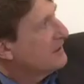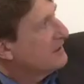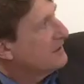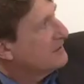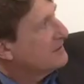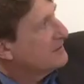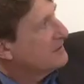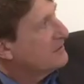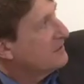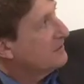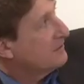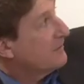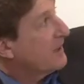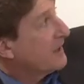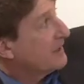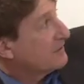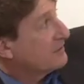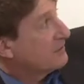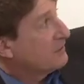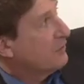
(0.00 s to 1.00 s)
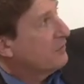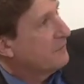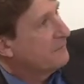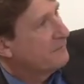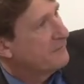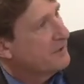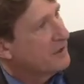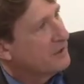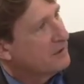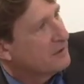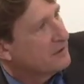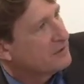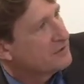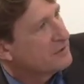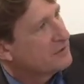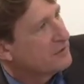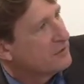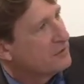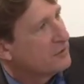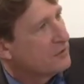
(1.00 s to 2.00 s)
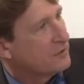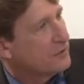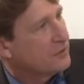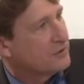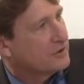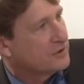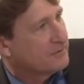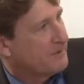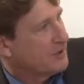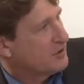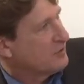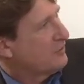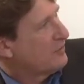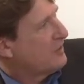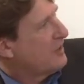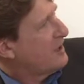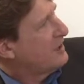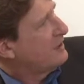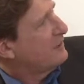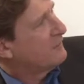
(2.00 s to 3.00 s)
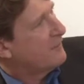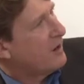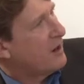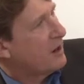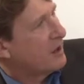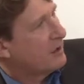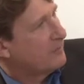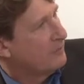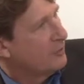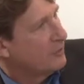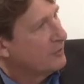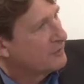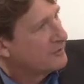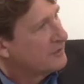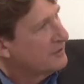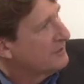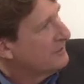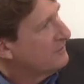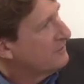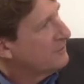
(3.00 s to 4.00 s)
these geometrical figures to a special kind of art books,